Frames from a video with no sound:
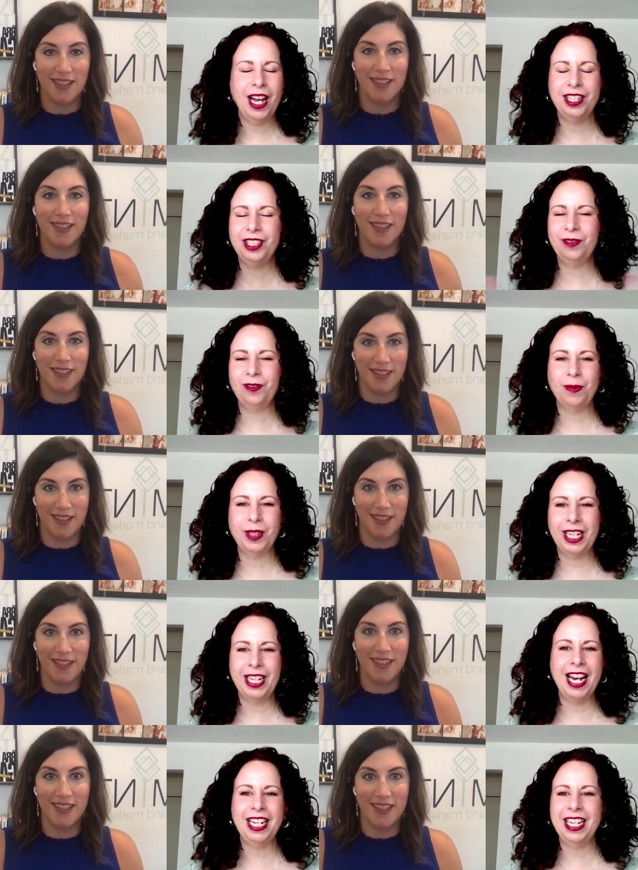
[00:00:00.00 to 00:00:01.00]
Speaker 1: uh, to, from
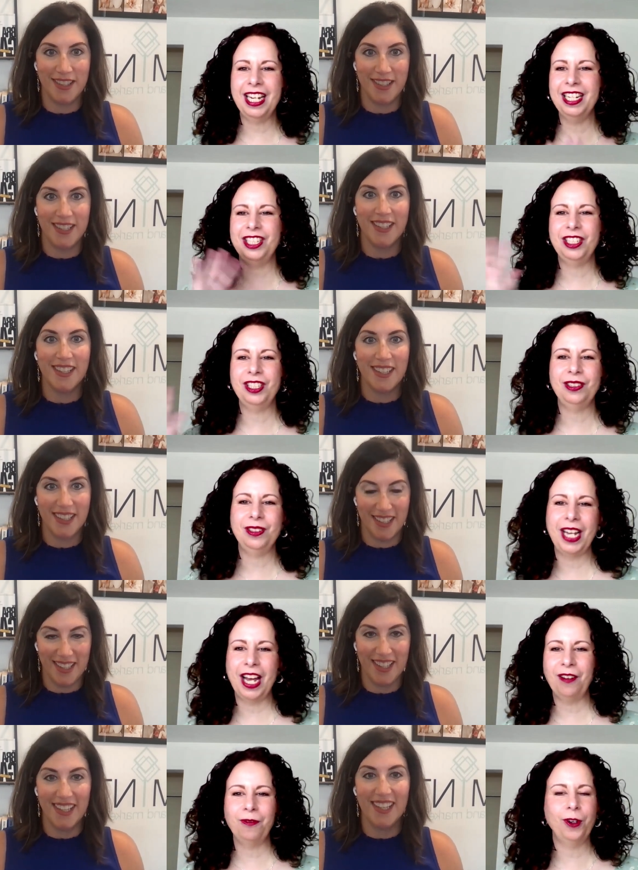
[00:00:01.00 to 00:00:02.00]
Connecticut to
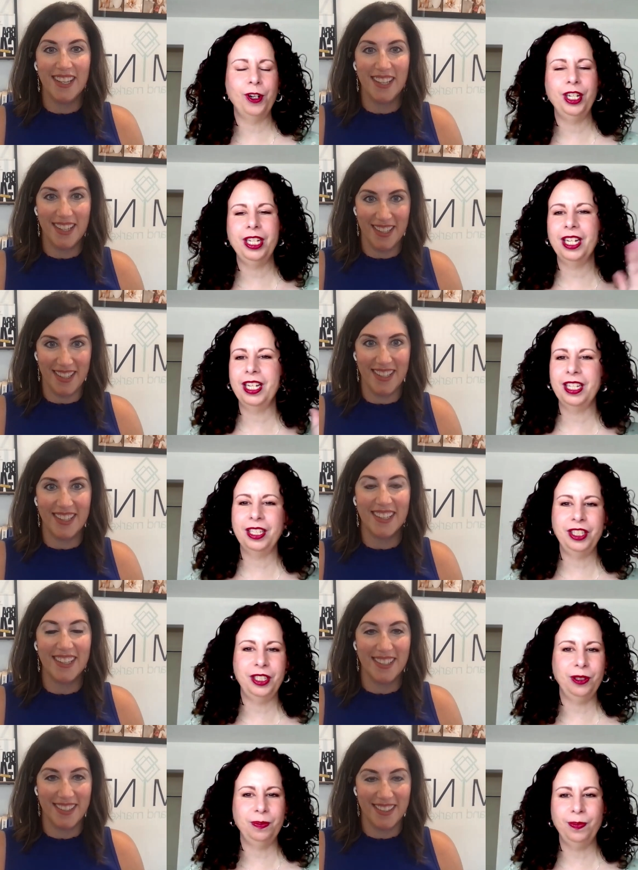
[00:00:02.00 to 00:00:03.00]

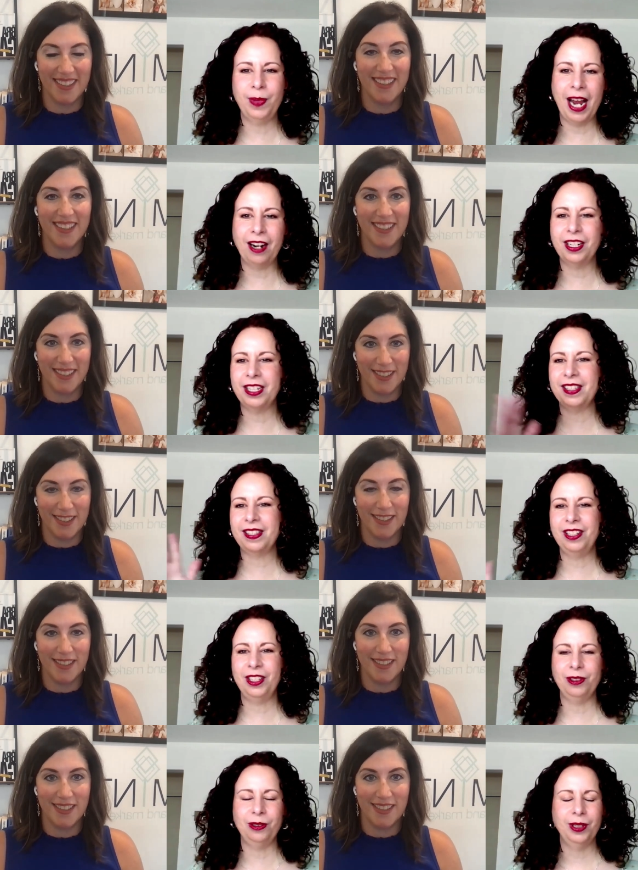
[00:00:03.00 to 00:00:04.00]
California to Paris
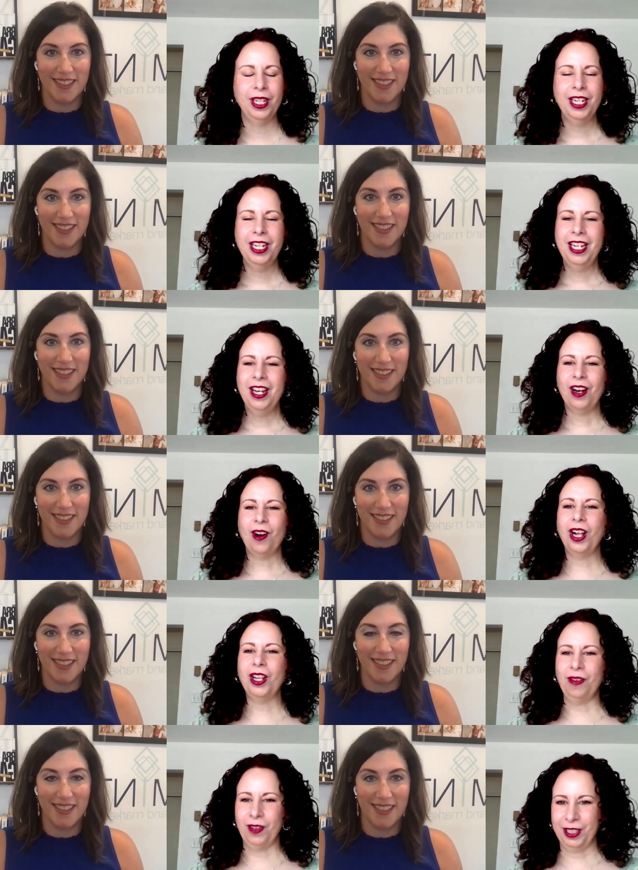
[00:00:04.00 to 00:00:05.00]
to
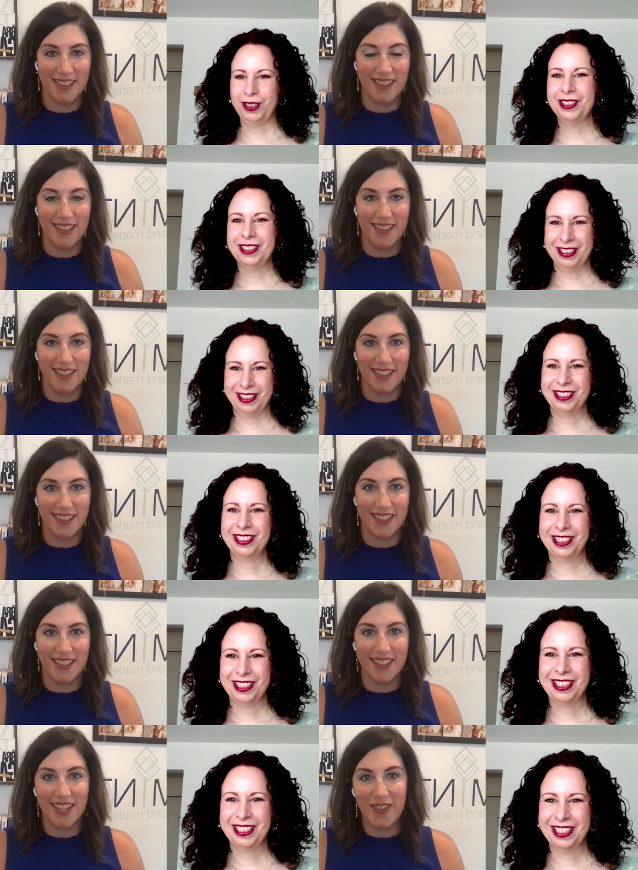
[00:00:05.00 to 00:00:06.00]
all over.
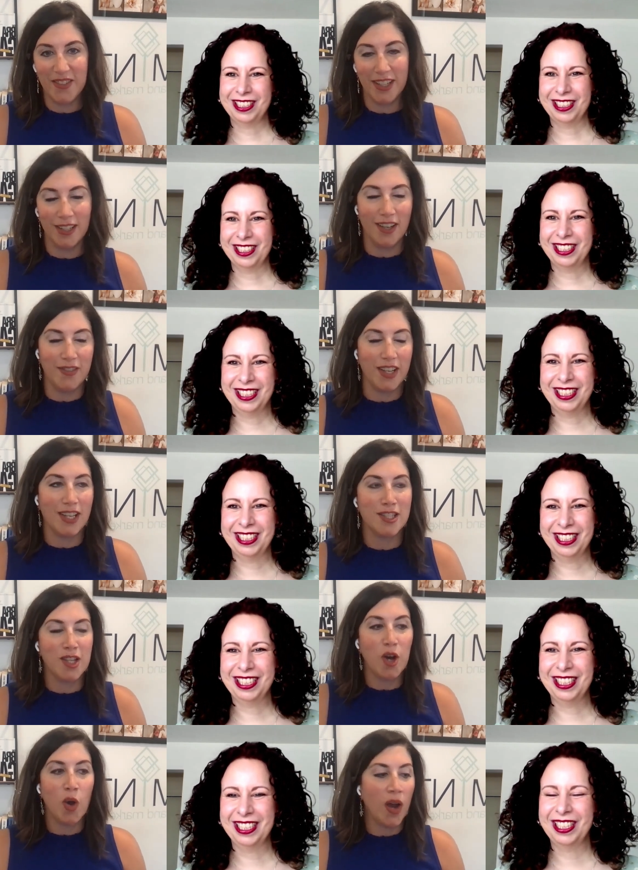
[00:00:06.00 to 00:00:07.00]
Speaker 2: Love it, love
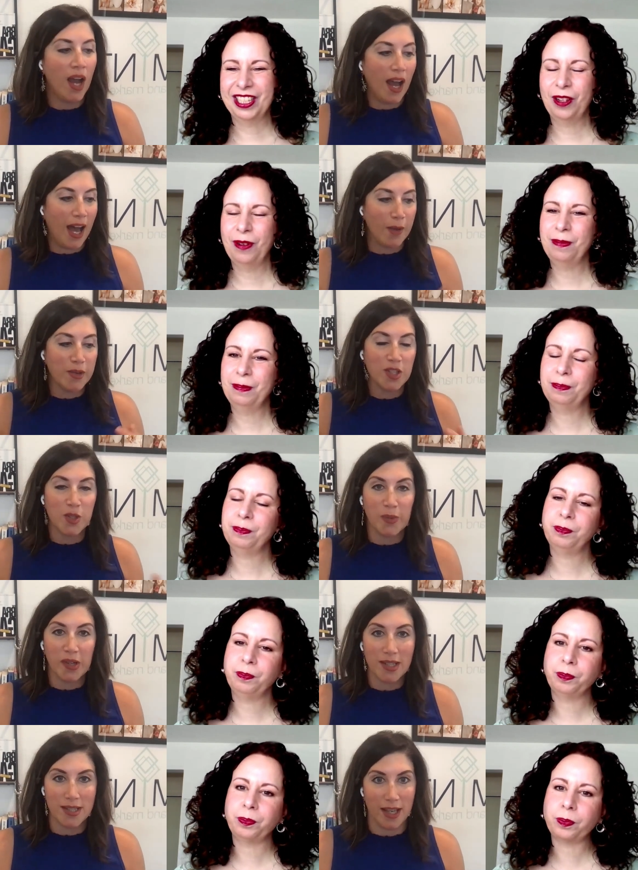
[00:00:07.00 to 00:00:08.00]
it. So I was
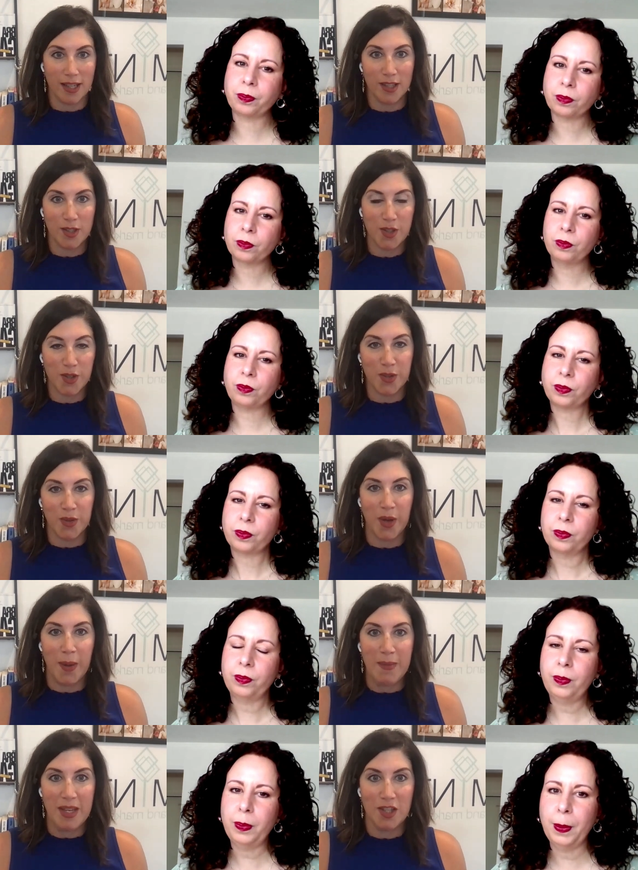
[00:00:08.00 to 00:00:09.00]
super excited
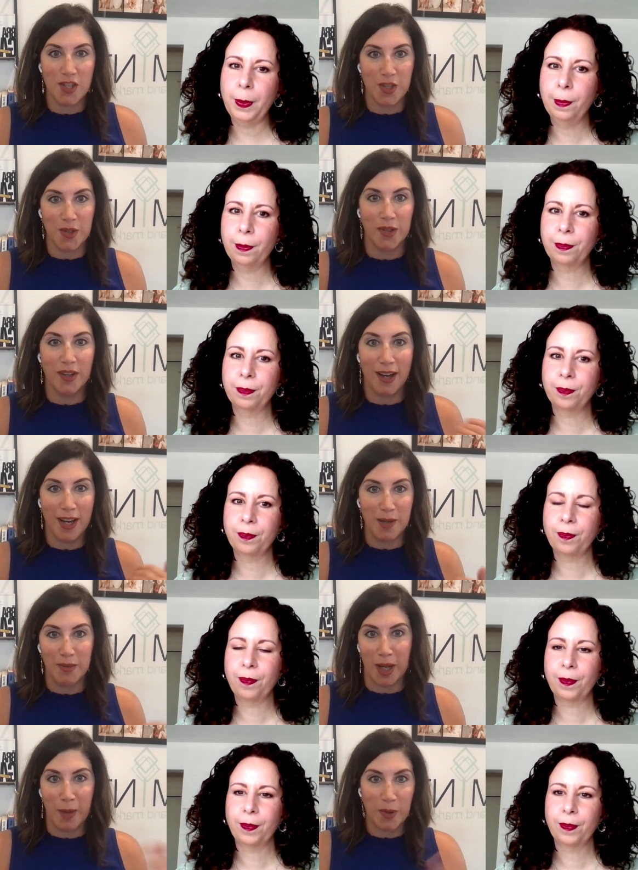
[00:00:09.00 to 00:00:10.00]
to meet you
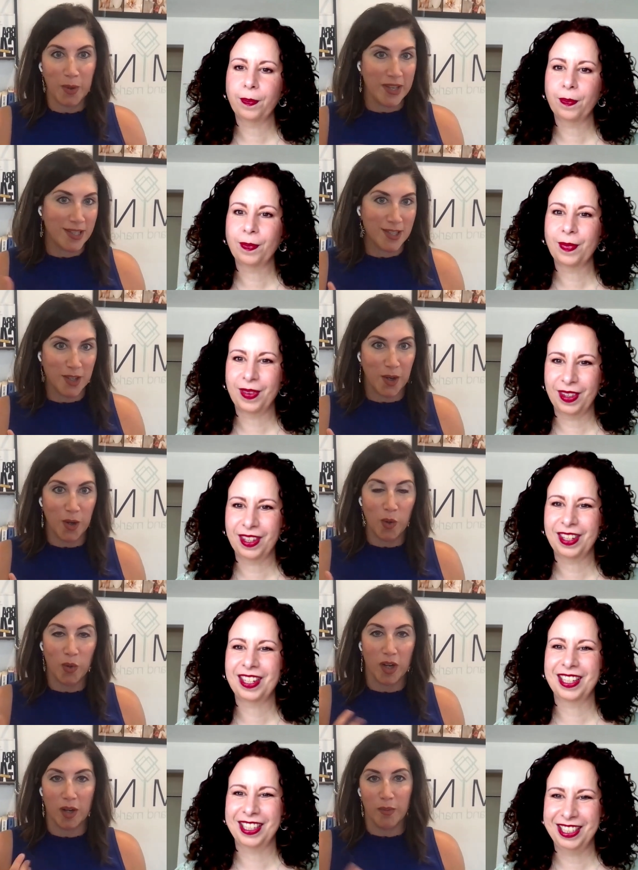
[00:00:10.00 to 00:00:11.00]
um, a couple weeks
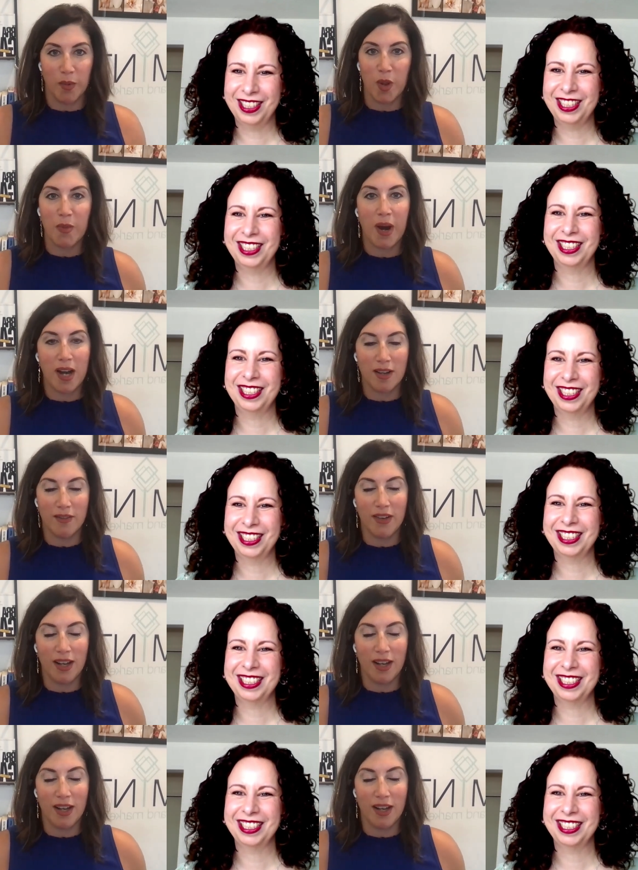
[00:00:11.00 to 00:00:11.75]
ago. We're both part of